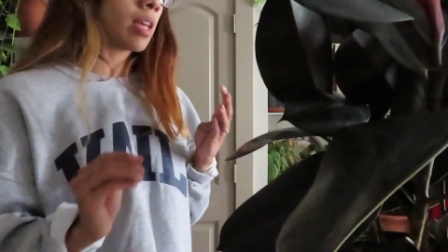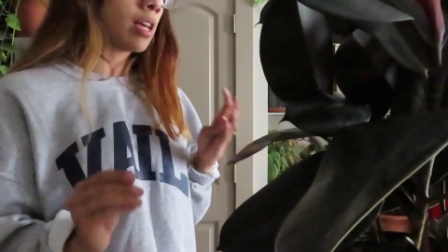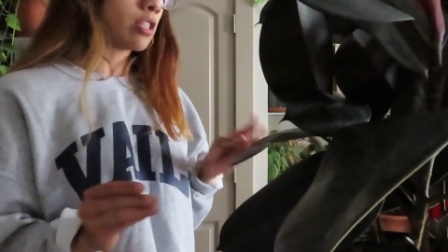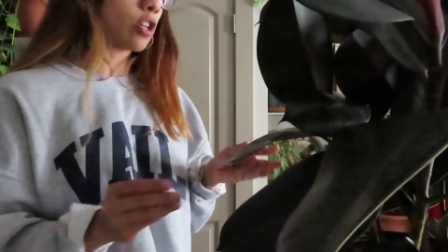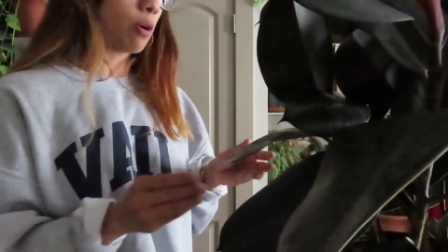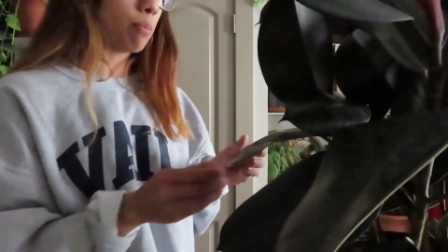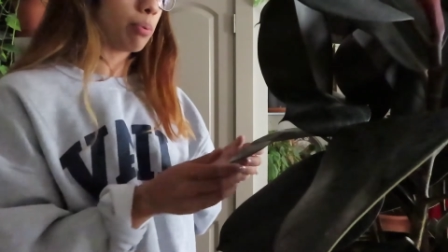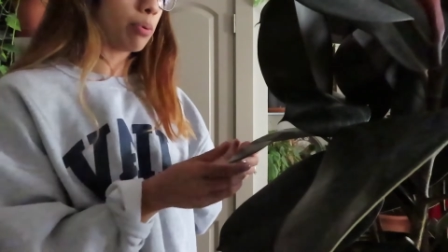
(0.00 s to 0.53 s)

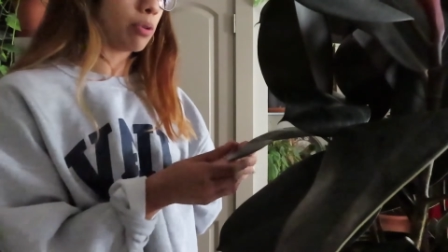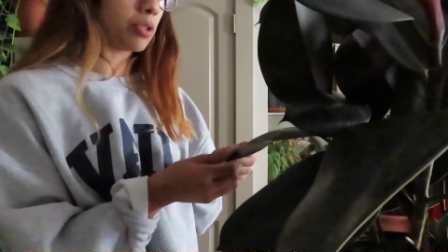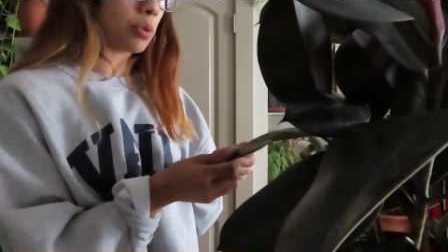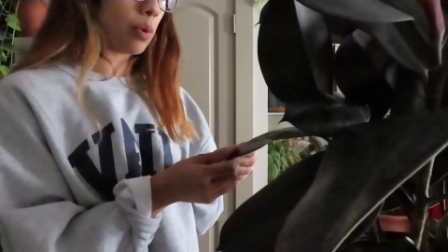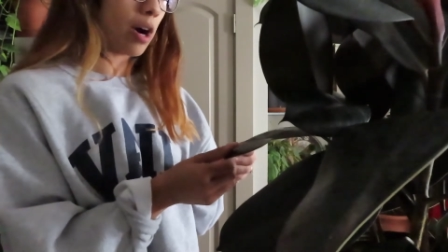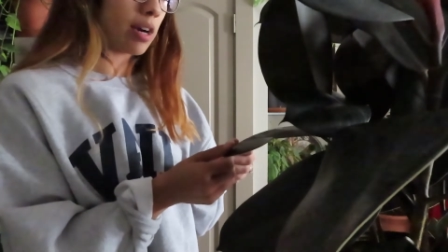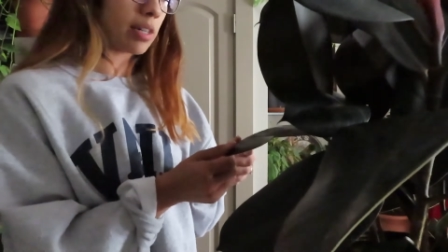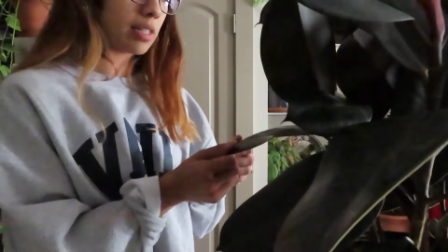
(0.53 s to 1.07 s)
don't pull
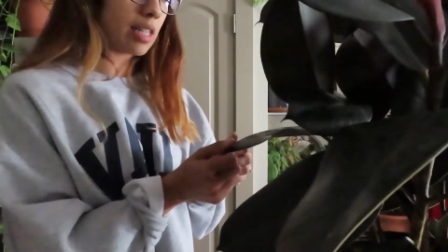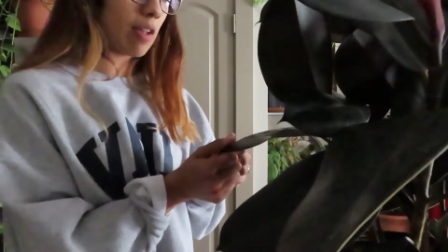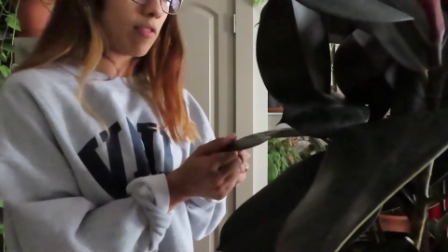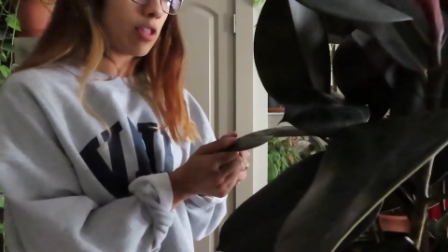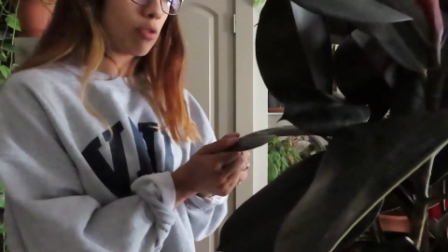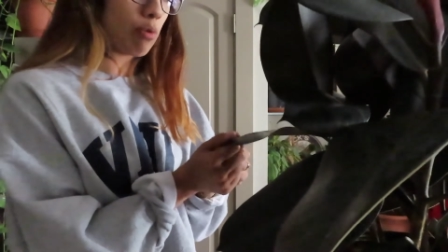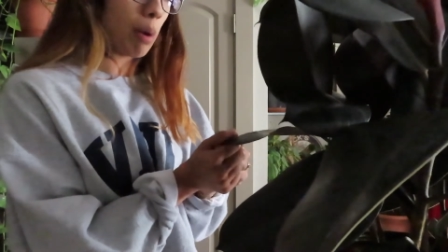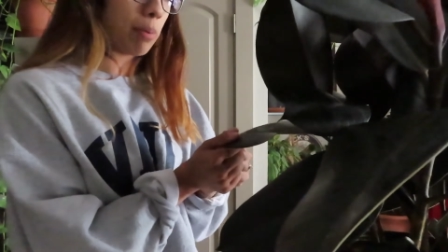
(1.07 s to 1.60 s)
too hard, because
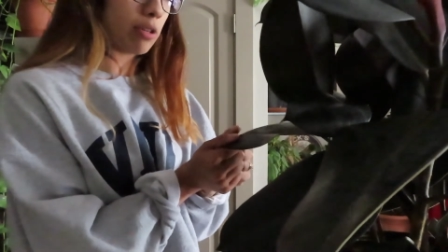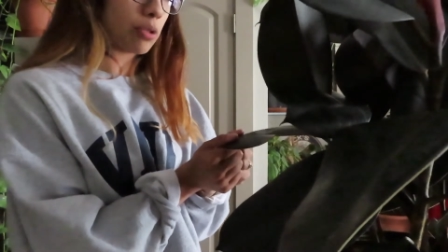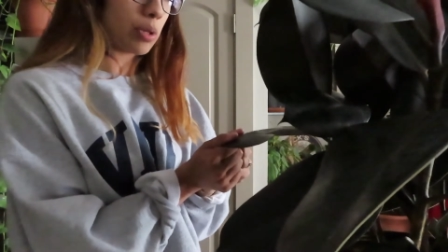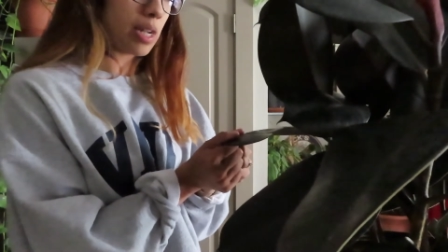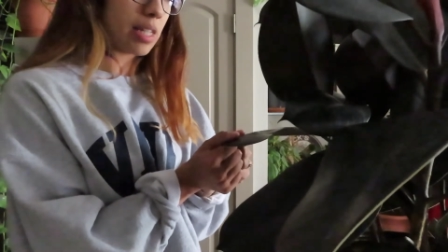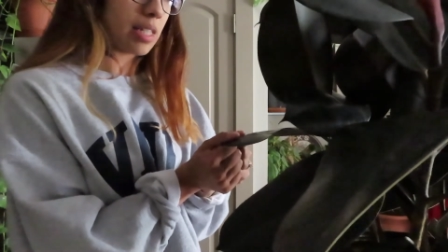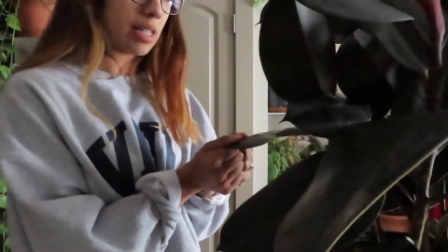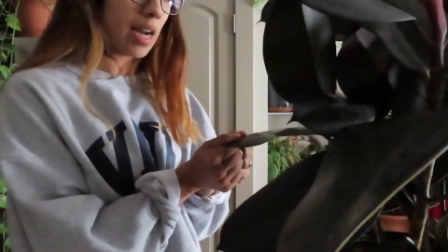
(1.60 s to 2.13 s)
even the rubber
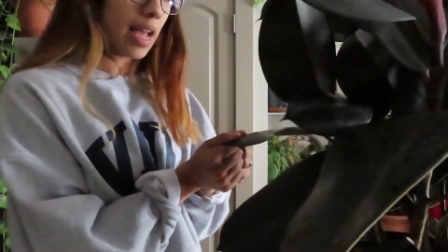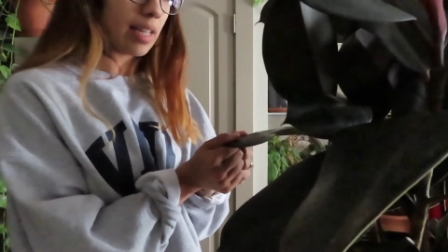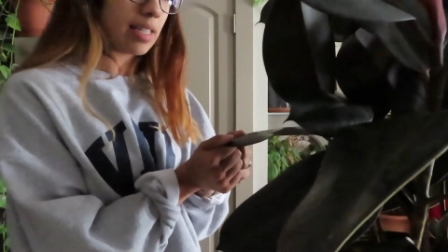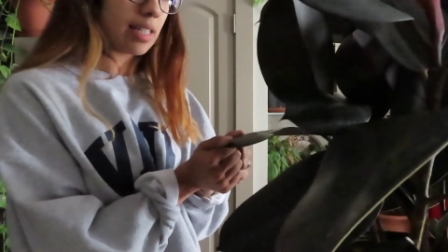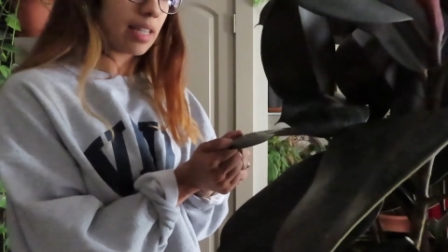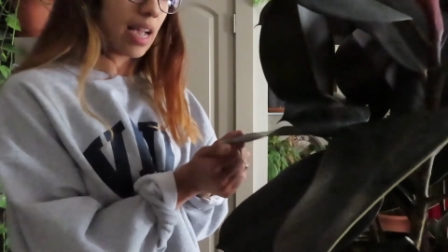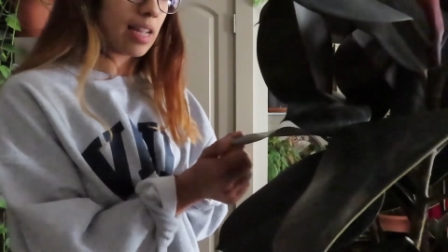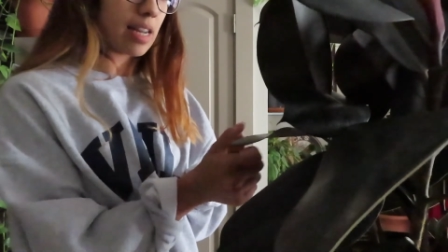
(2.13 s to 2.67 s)
tree is nice
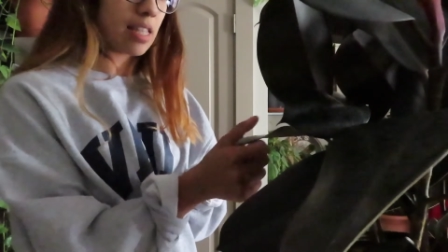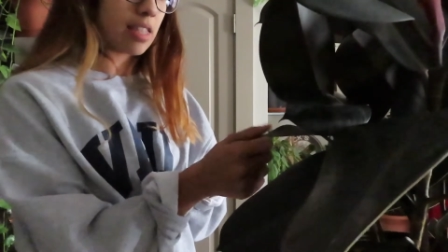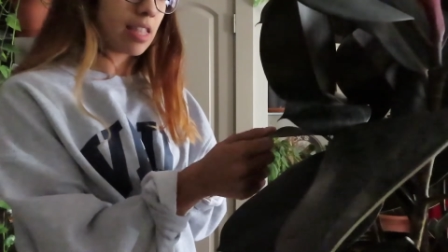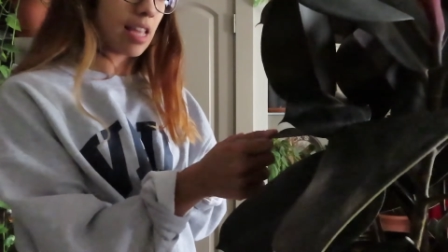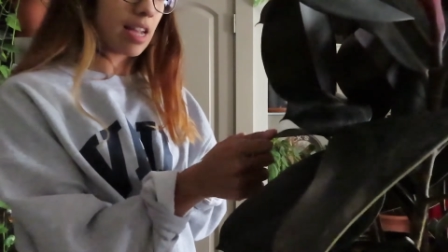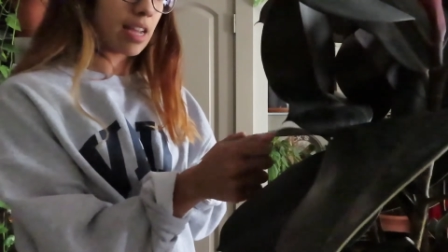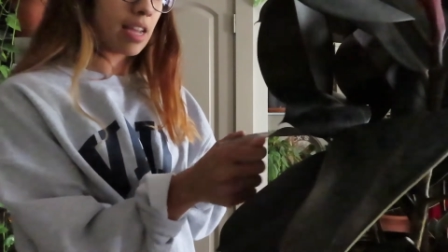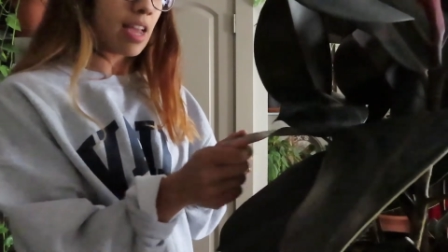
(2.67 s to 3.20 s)
and kind of
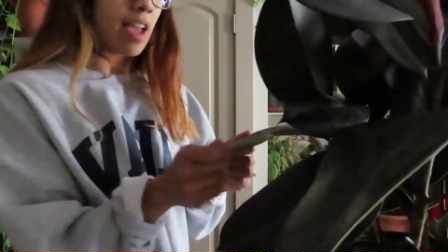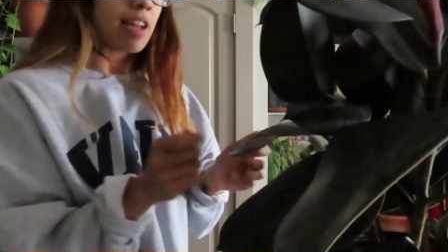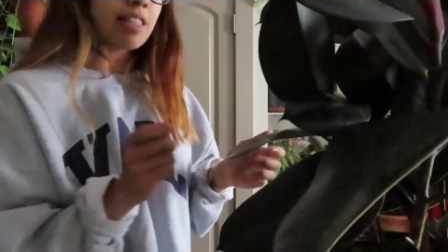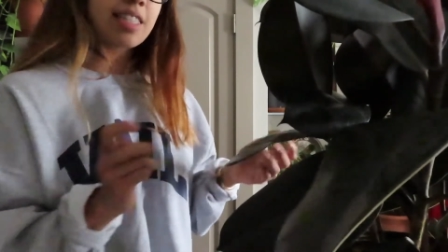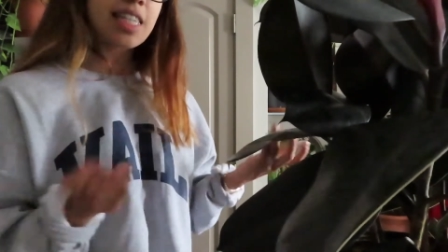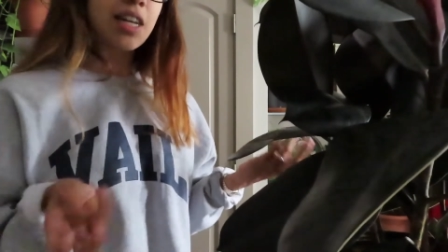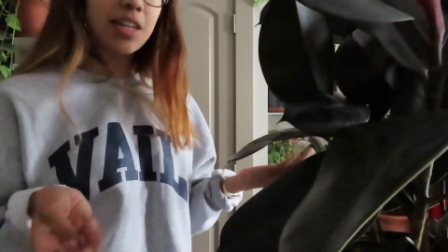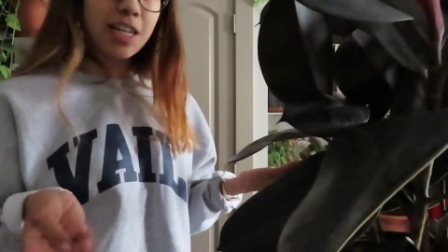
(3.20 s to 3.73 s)
thick.
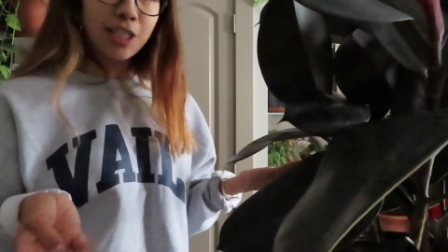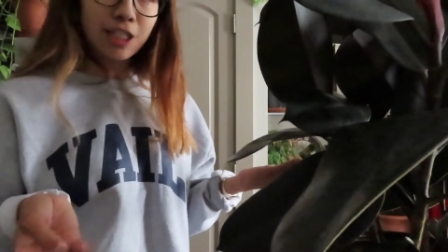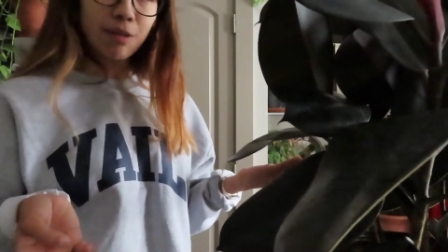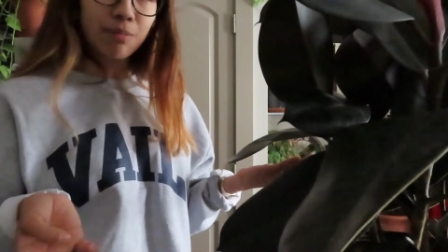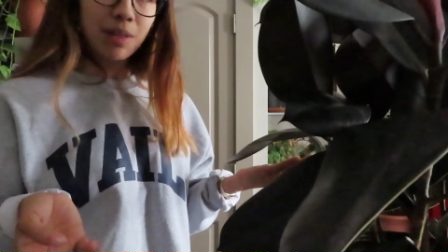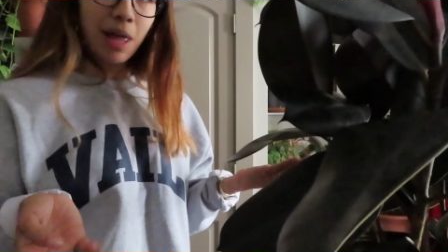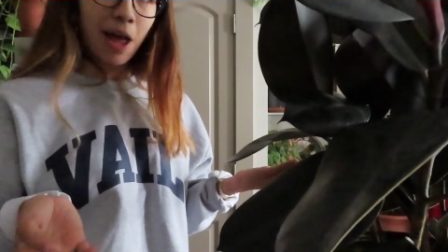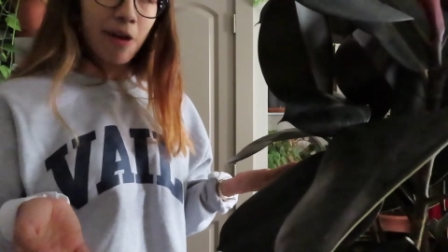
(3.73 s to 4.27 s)
It still needs
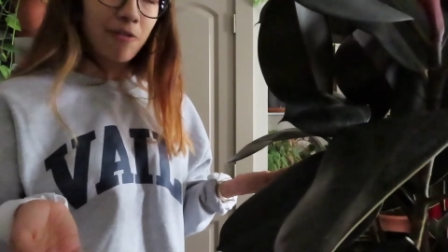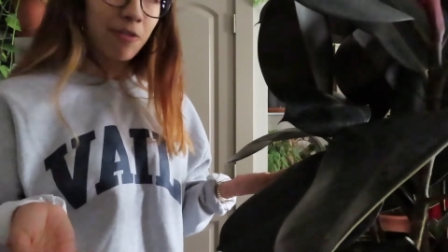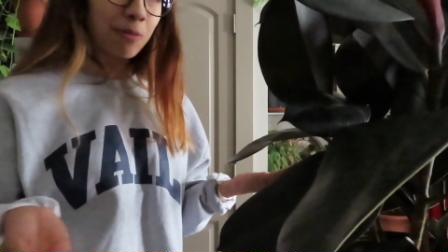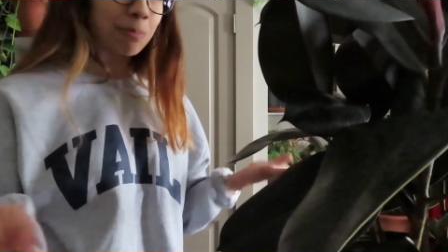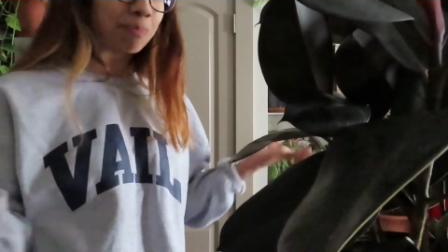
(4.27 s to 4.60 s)
some love.